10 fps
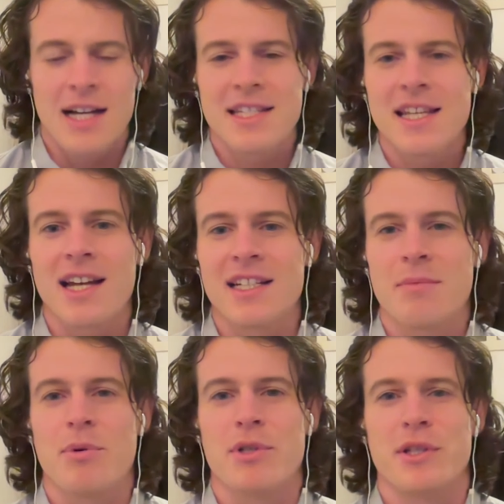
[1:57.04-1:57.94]

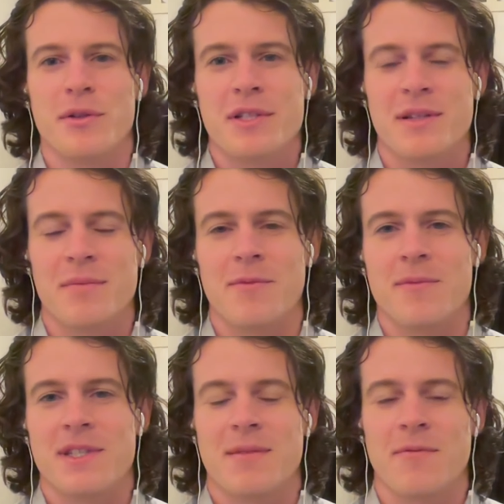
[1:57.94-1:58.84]
decided to pursue
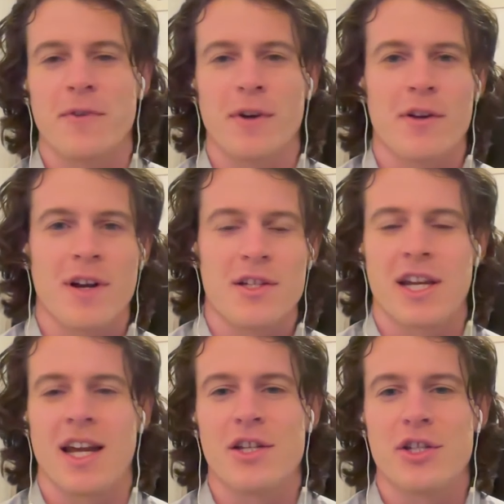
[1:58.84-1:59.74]
some further
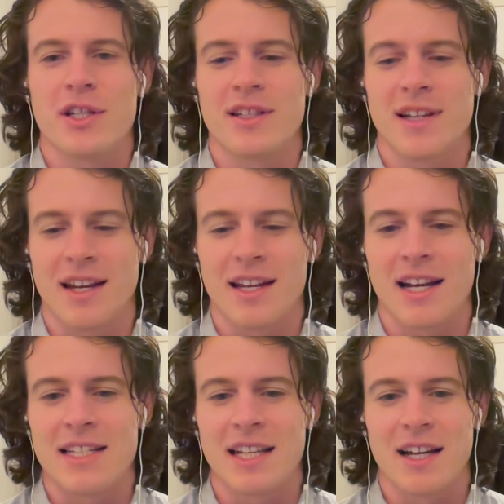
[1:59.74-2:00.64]
education,
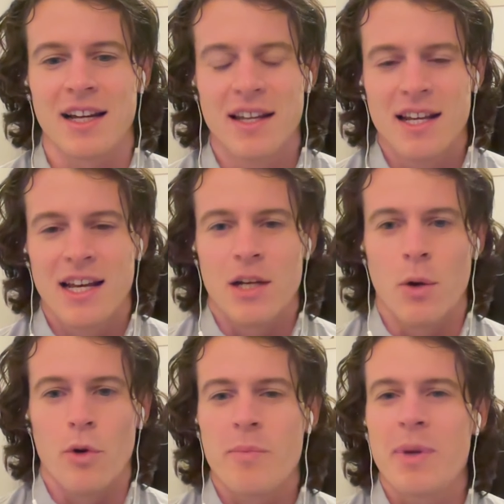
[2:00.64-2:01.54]
and I did
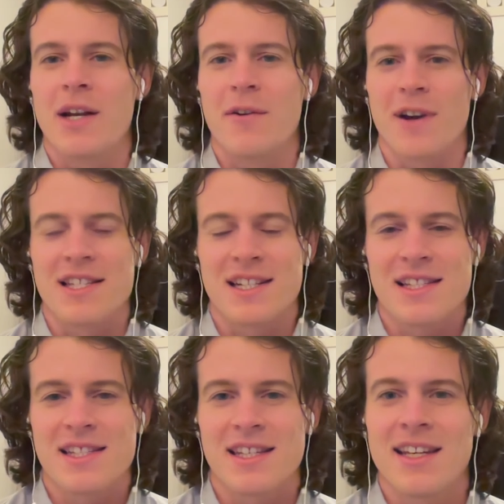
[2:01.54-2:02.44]
an orthopedic
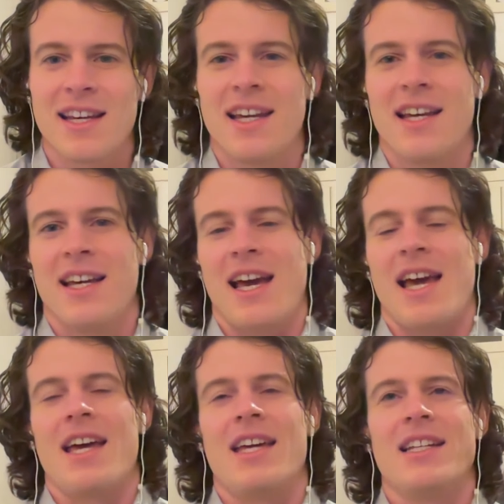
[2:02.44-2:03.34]
residency.
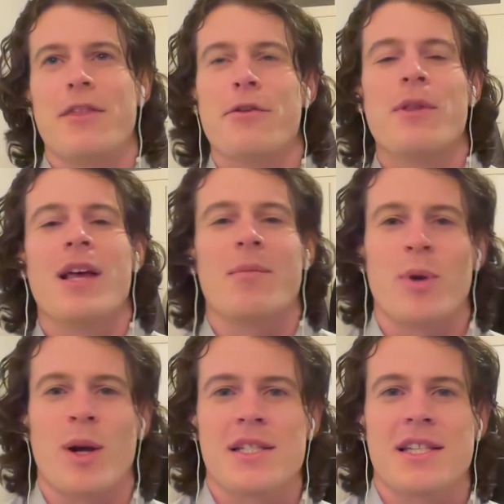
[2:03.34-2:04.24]
And through that
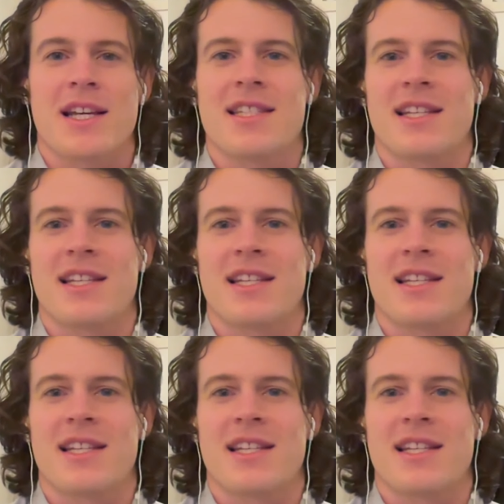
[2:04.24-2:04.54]
process,